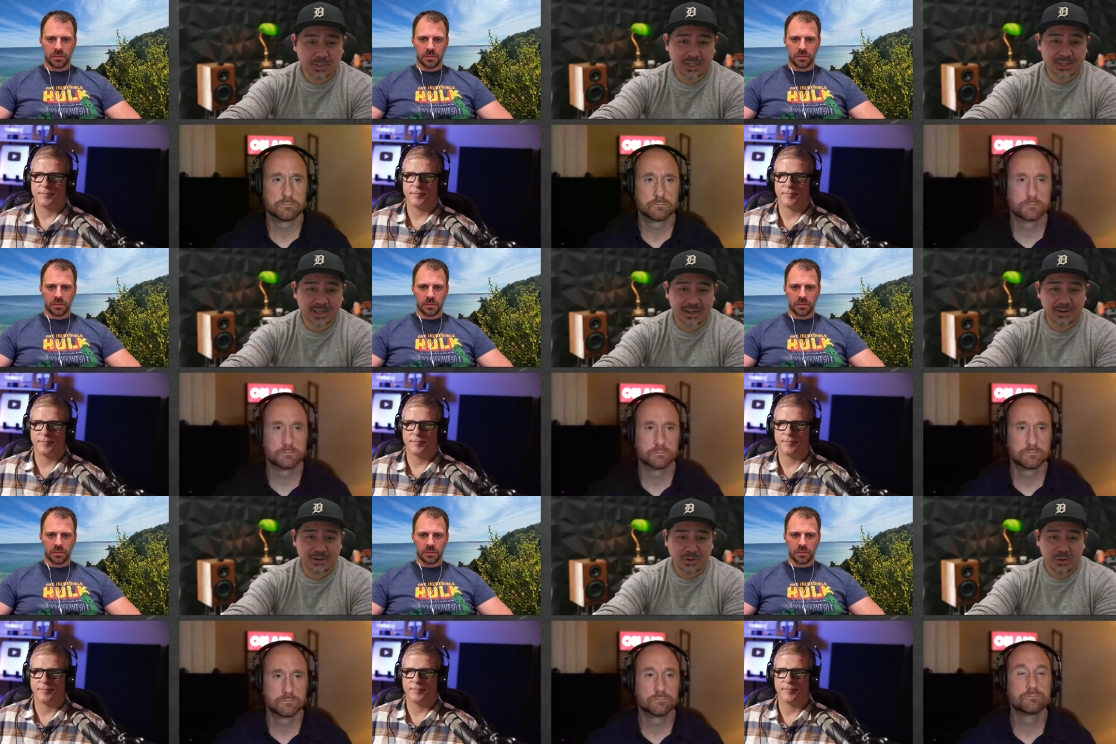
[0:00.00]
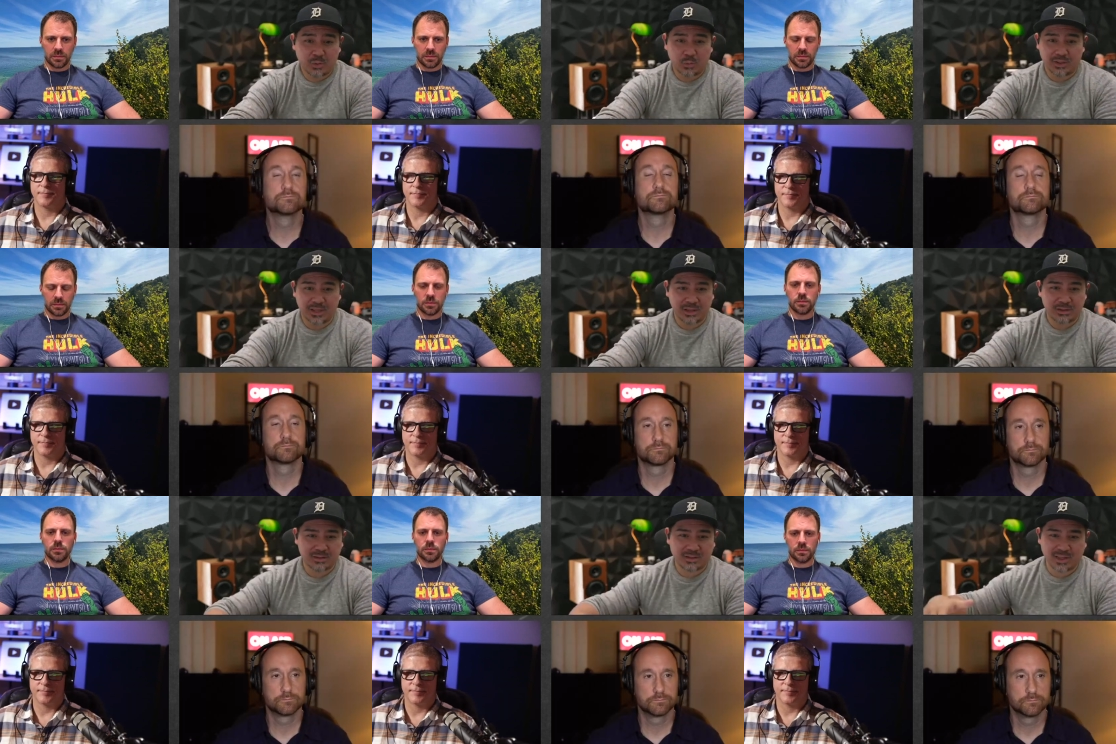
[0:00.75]
Speaker 1: like that, where
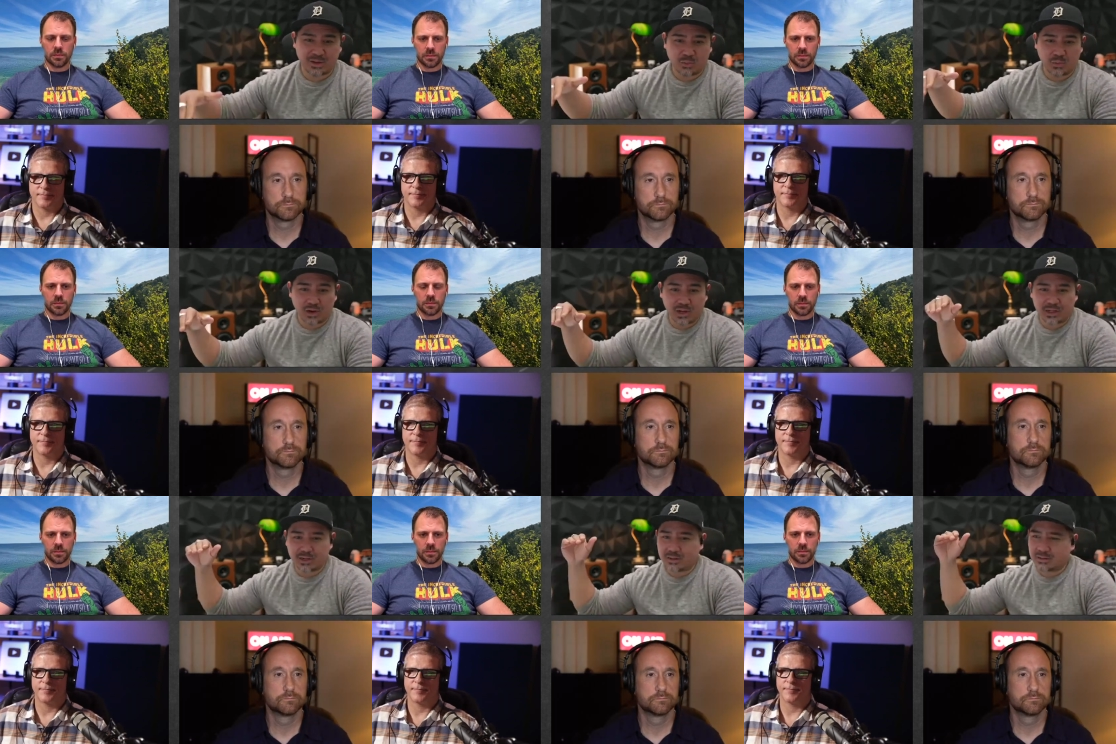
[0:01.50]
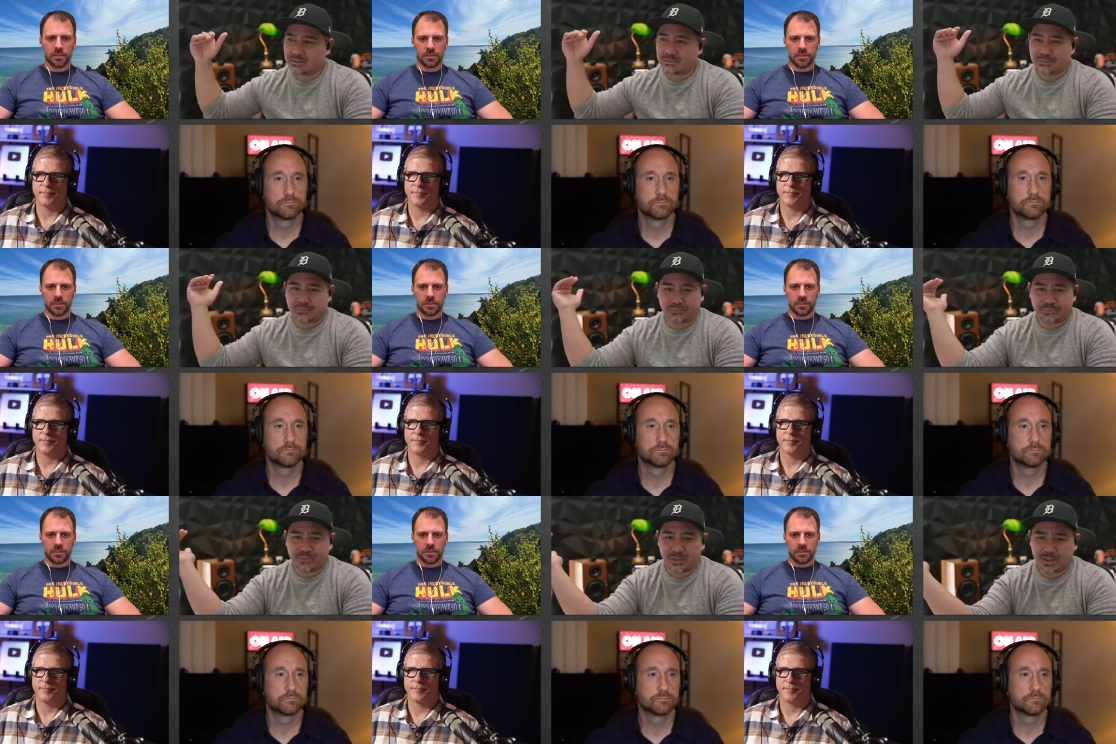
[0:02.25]
they can run
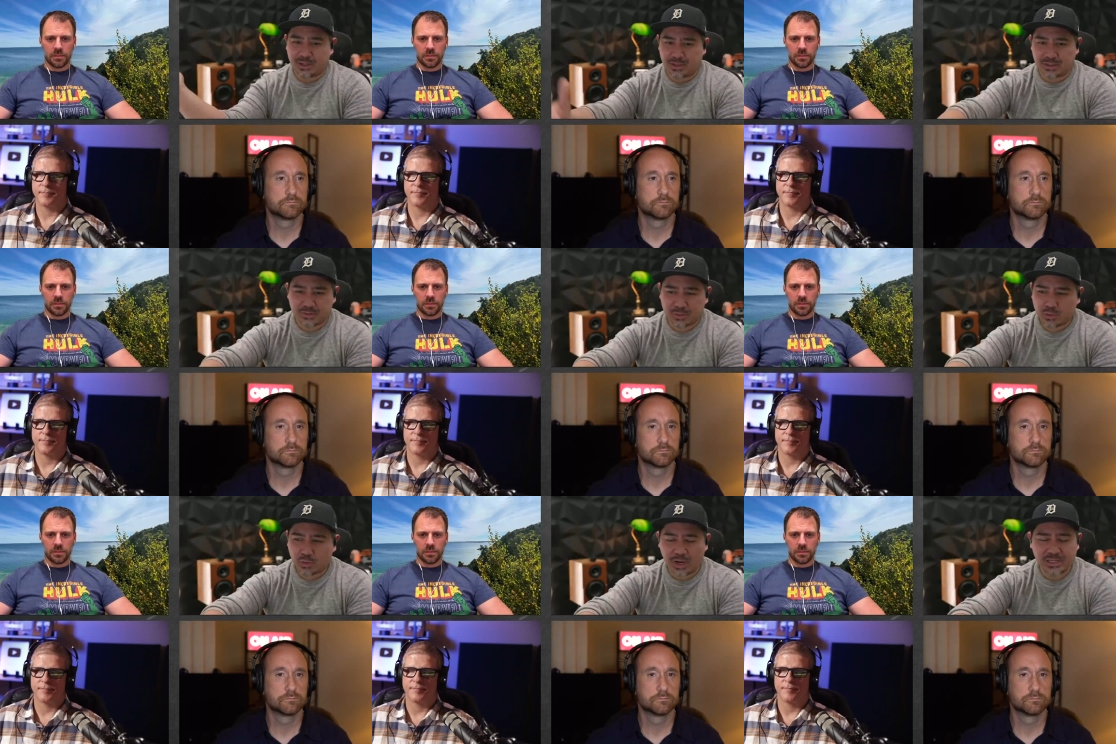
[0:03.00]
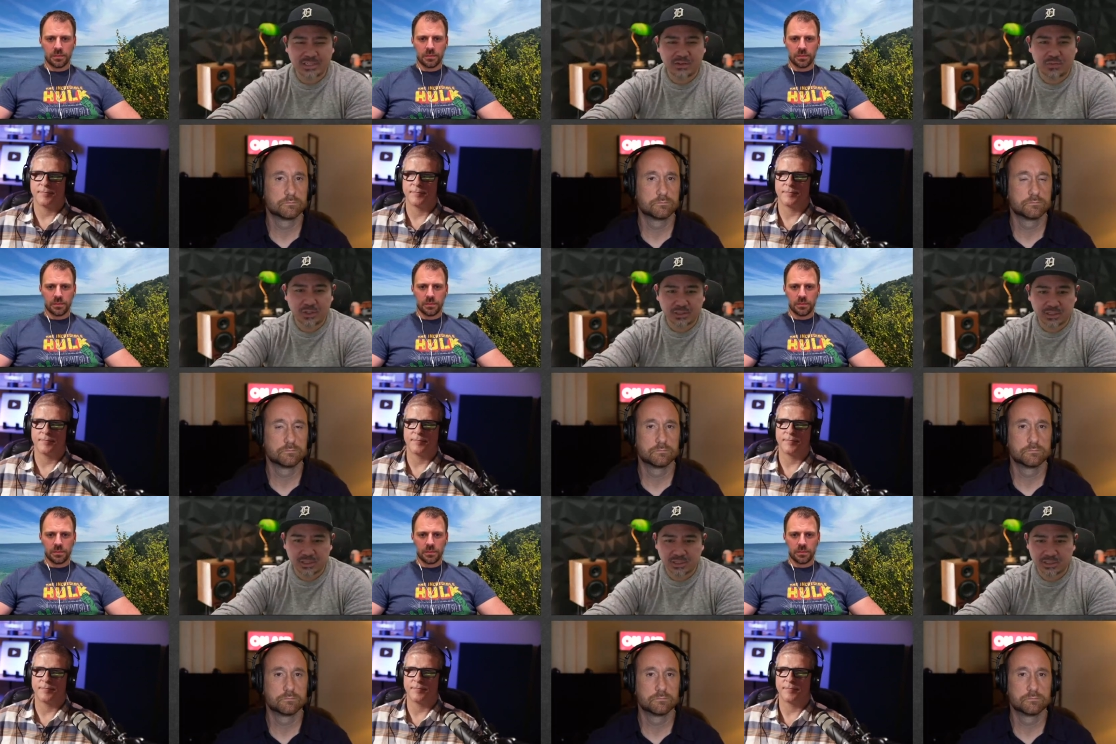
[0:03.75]
uh, crazy
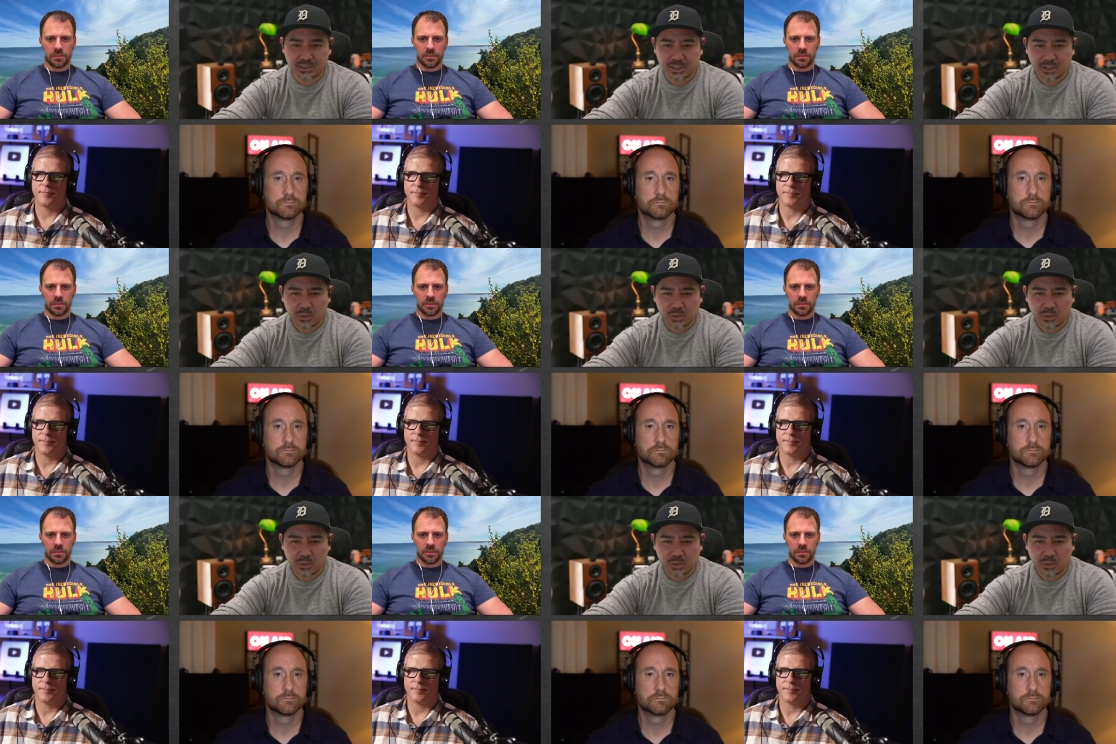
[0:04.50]
filters.